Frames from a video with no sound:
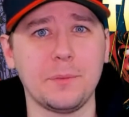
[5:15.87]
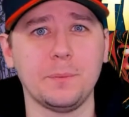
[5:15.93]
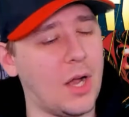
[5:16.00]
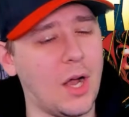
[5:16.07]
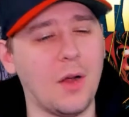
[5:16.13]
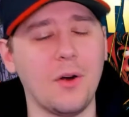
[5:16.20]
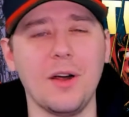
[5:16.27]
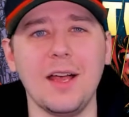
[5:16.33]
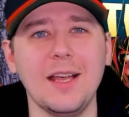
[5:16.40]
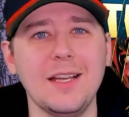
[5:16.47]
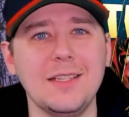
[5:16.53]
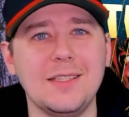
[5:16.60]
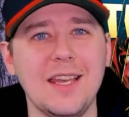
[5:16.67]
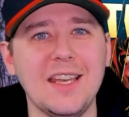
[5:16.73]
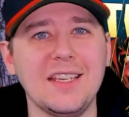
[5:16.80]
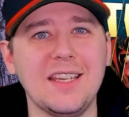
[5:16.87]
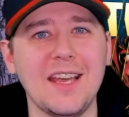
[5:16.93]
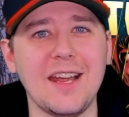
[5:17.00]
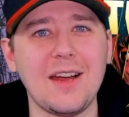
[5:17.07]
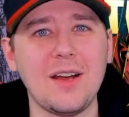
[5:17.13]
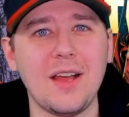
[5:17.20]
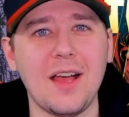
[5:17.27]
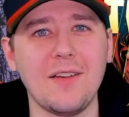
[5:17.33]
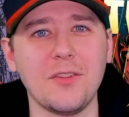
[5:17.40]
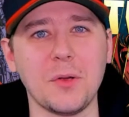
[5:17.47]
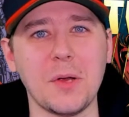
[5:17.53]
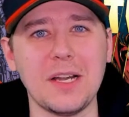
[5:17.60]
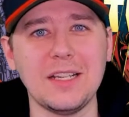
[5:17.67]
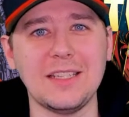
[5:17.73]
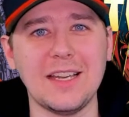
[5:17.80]
Alright, take care, have a
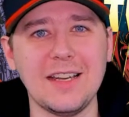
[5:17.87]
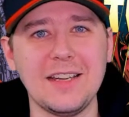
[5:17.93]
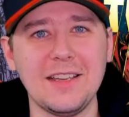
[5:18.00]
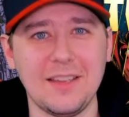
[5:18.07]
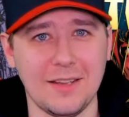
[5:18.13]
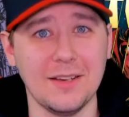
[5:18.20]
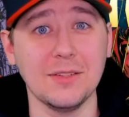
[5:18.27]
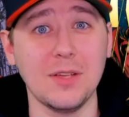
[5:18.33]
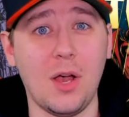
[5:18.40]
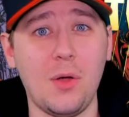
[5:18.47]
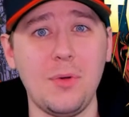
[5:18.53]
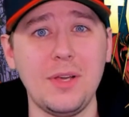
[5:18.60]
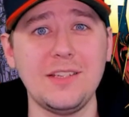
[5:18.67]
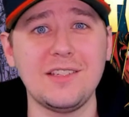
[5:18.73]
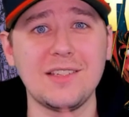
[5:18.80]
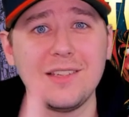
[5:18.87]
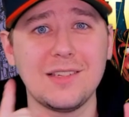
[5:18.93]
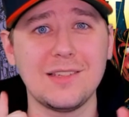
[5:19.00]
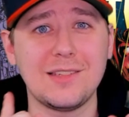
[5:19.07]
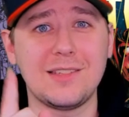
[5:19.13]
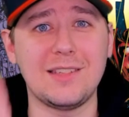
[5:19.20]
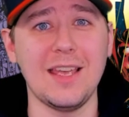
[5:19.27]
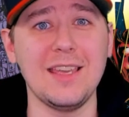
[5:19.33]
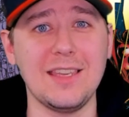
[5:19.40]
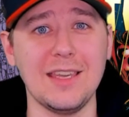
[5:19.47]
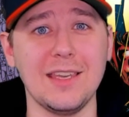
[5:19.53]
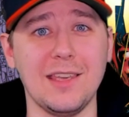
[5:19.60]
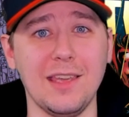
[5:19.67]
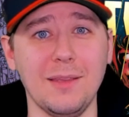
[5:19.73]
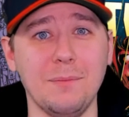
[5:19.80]
great day, and as always, stay
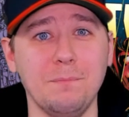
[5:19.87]
geeky.